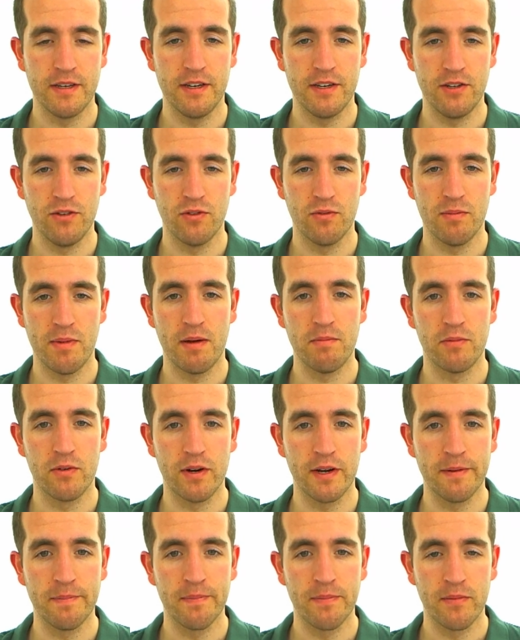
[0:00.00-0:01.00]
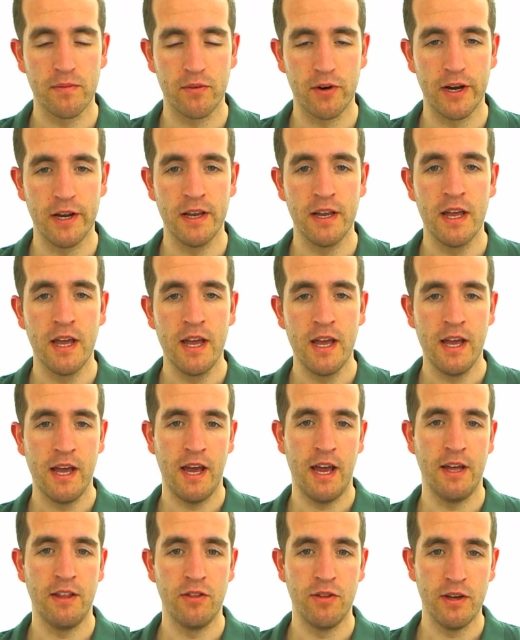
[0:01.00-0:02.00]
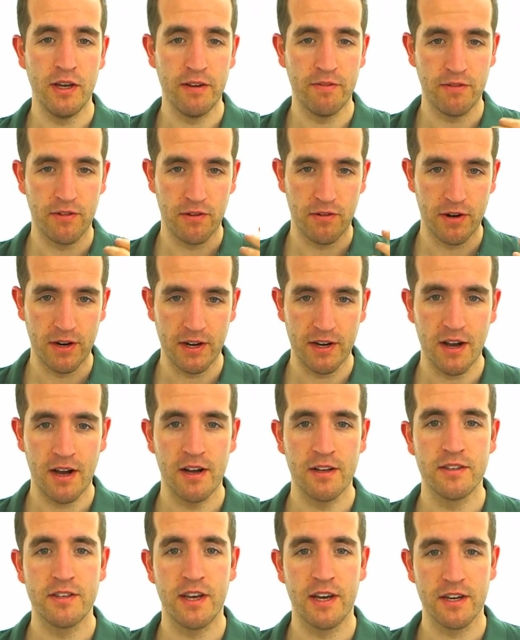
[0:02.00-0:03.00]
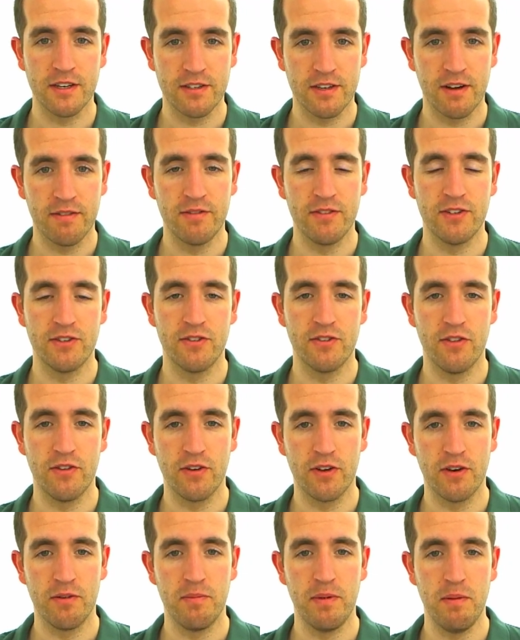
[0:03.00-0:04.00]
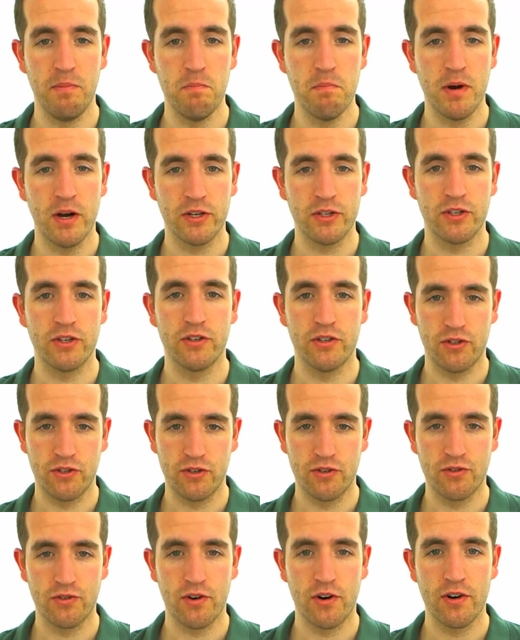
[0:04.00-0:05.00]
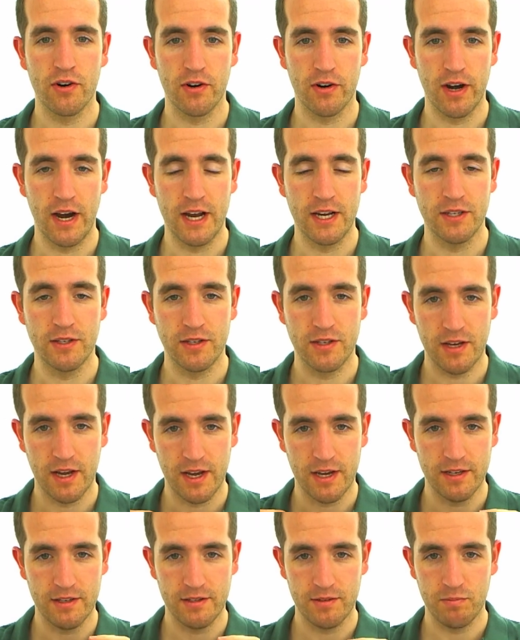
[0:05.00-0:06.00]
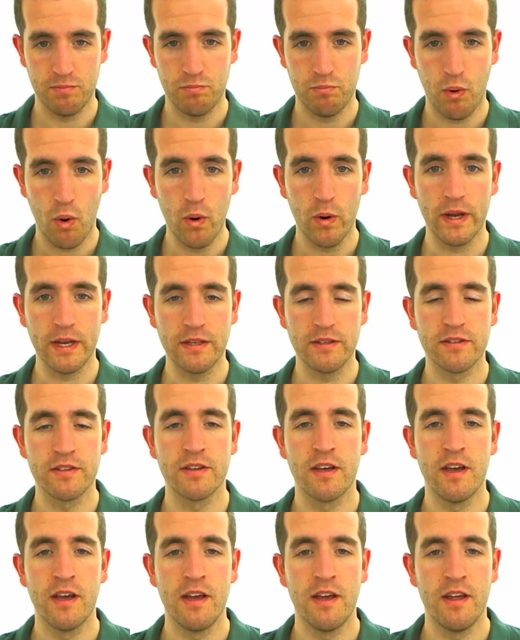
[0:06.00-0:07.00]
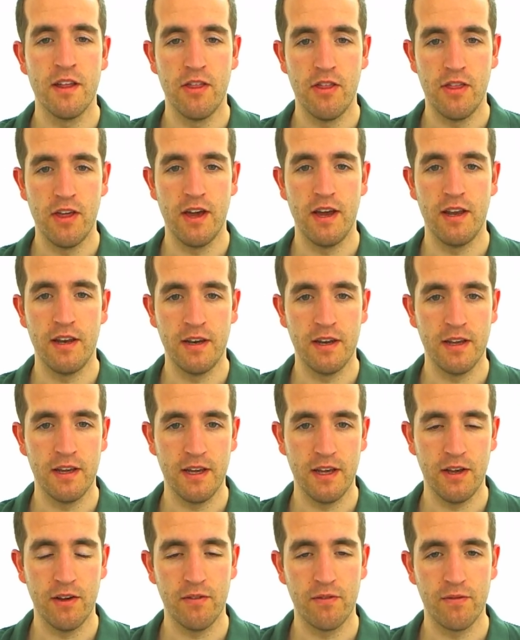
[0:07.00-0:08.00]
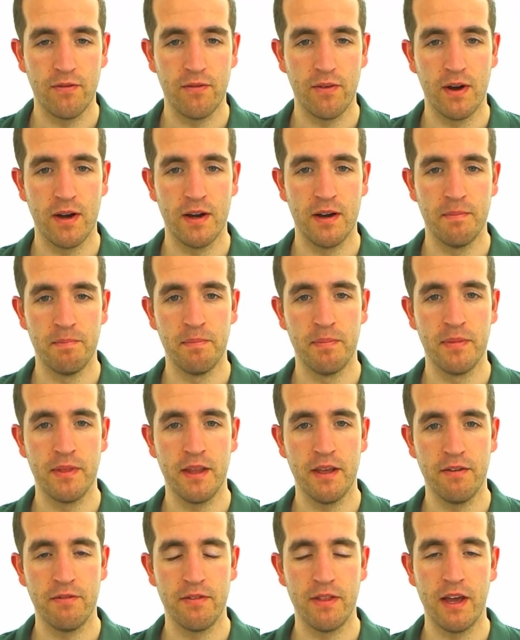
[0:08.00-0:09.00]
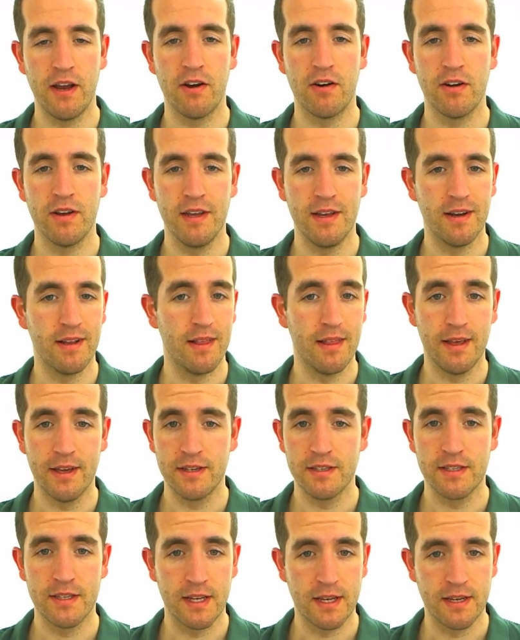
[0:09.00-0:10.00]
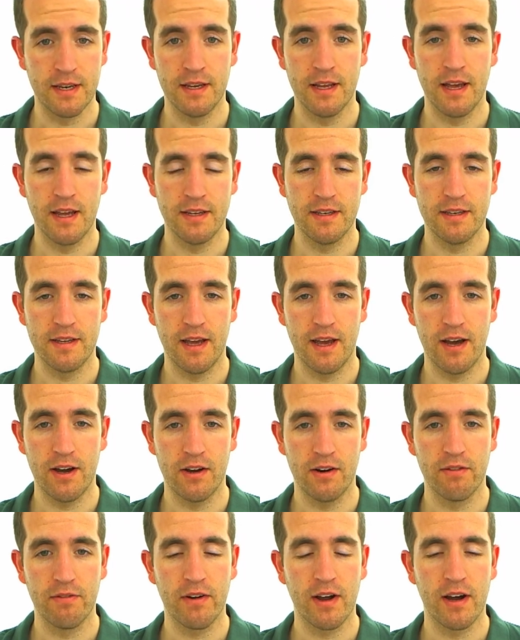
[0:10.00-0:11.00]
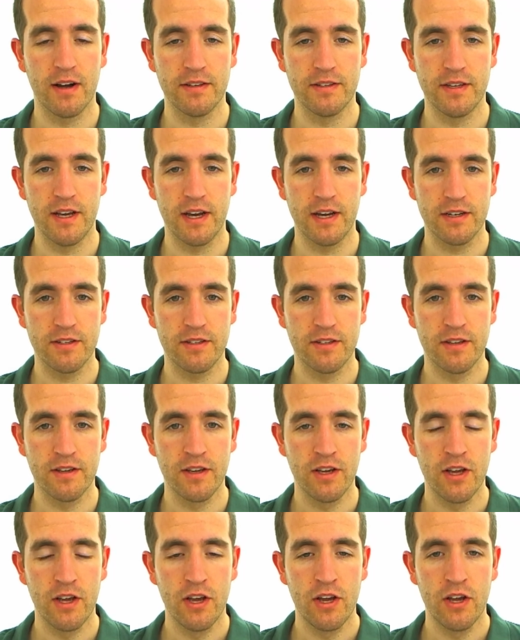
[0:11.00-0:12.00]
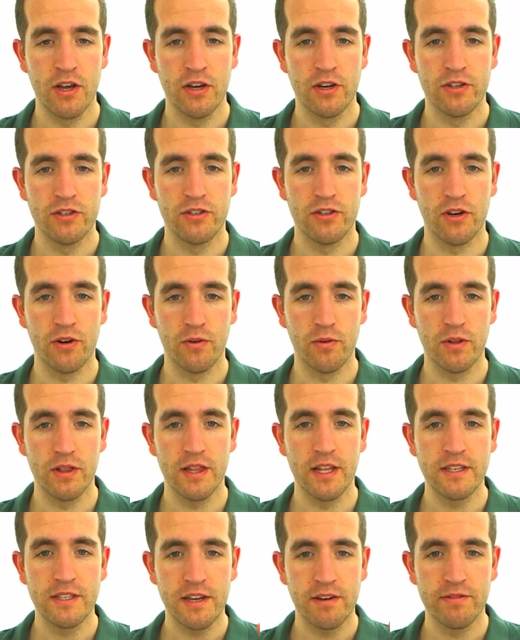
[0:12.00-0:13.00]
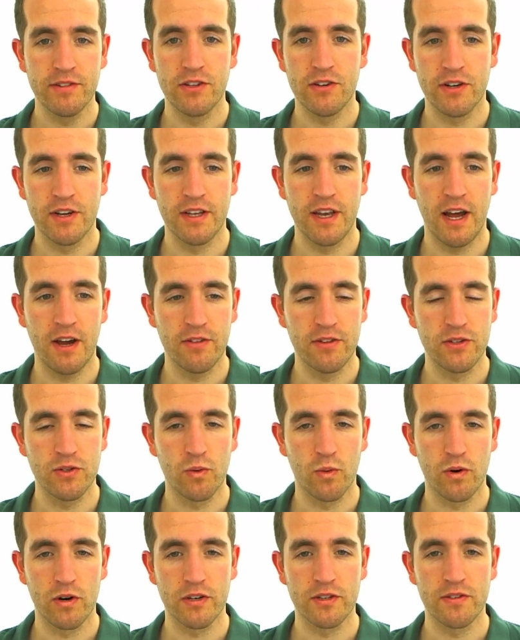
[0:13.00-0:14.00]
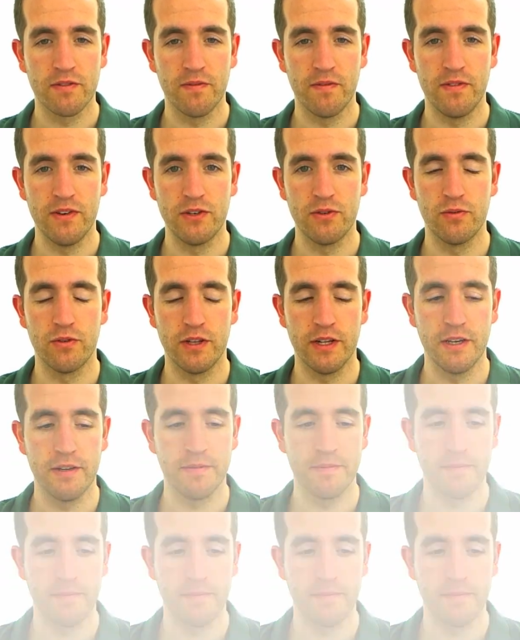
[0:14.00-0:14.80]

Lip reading: and in your memory, right? And if they're in context, obviously they're going to be much stronger as points than if they are in a list and out of context. So let's have a look at how this works visually.